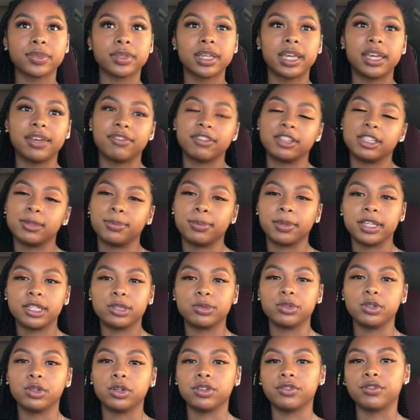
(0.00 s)
if it's a place
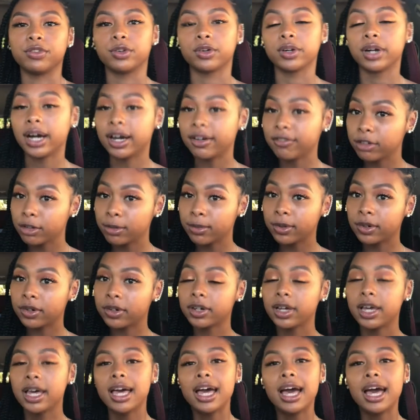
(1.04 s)
where you can feel comfortable.